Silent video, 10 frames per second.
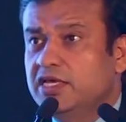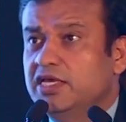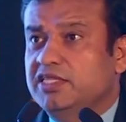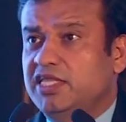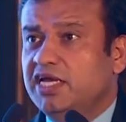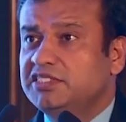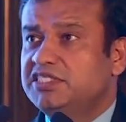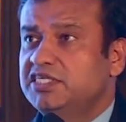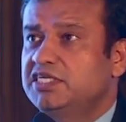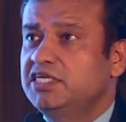There are
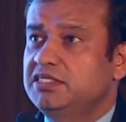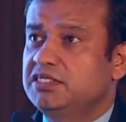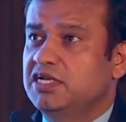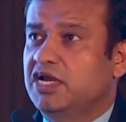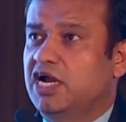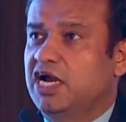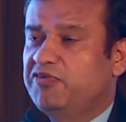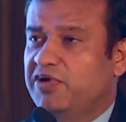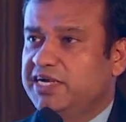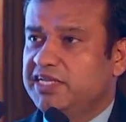certain
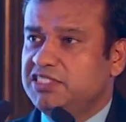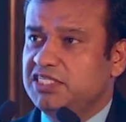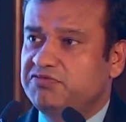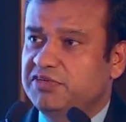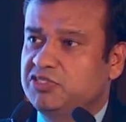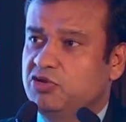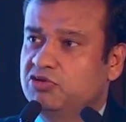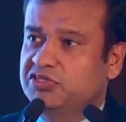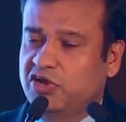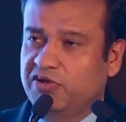advantages which
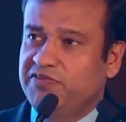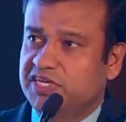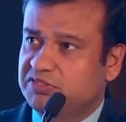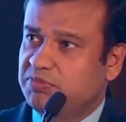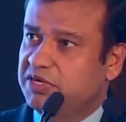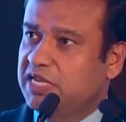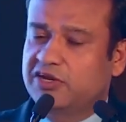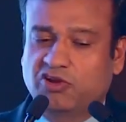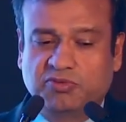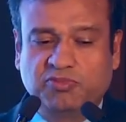looks obvious but are
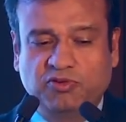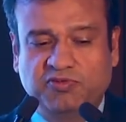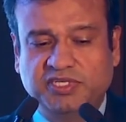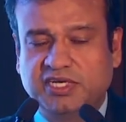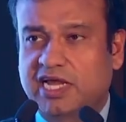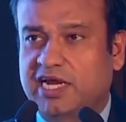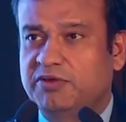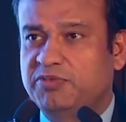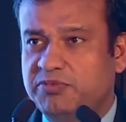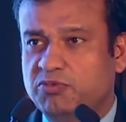not proven and a
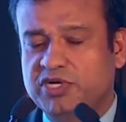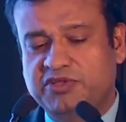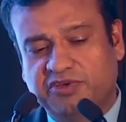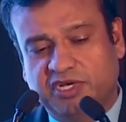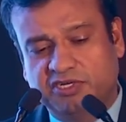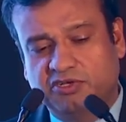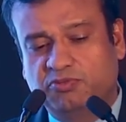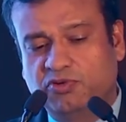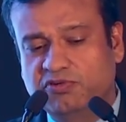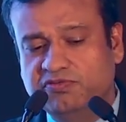bit more difficult to
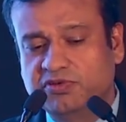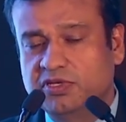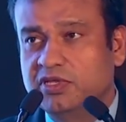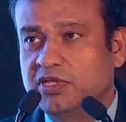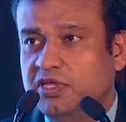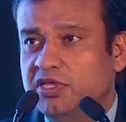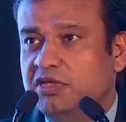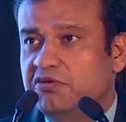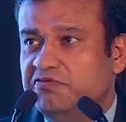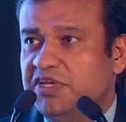prove.
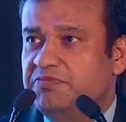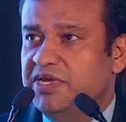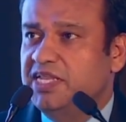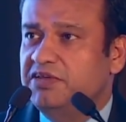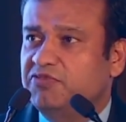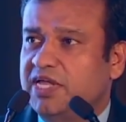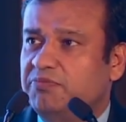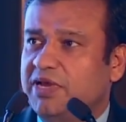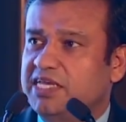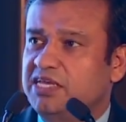We believe that
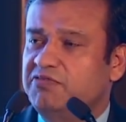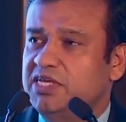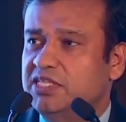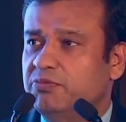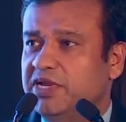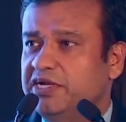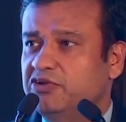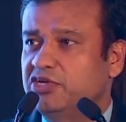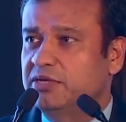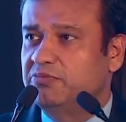by keeping the
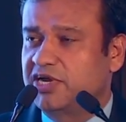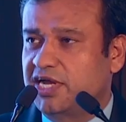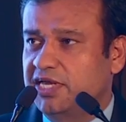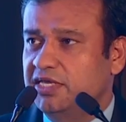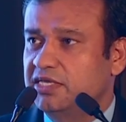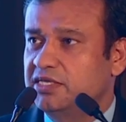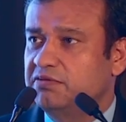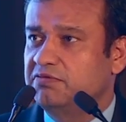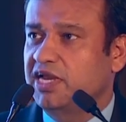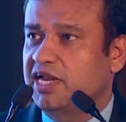peritoneum dry,
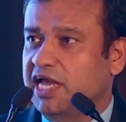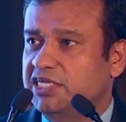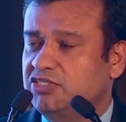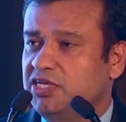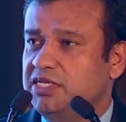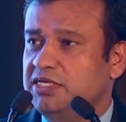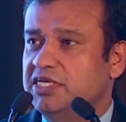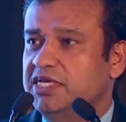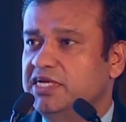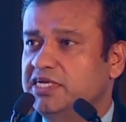we are actually
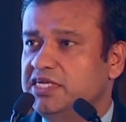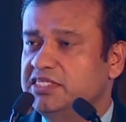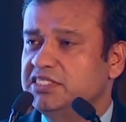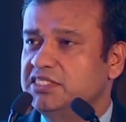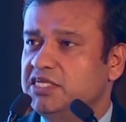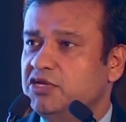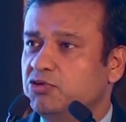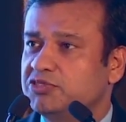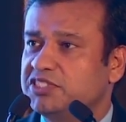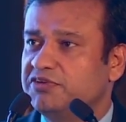increasing the
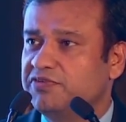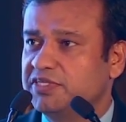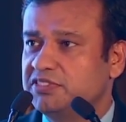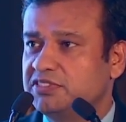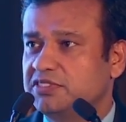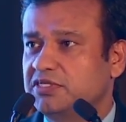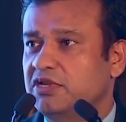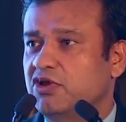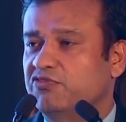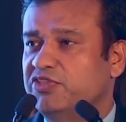host defense
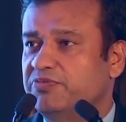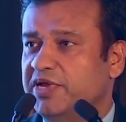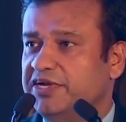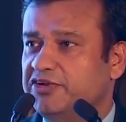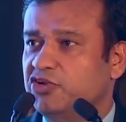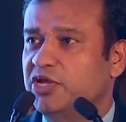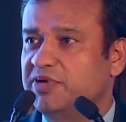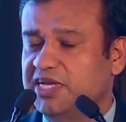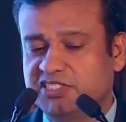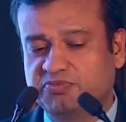of the peritoneum
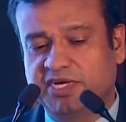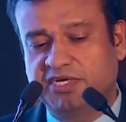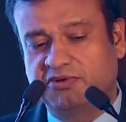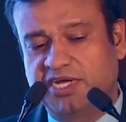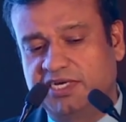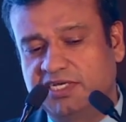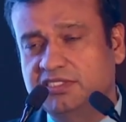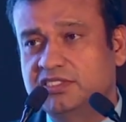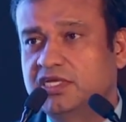against peritonitis.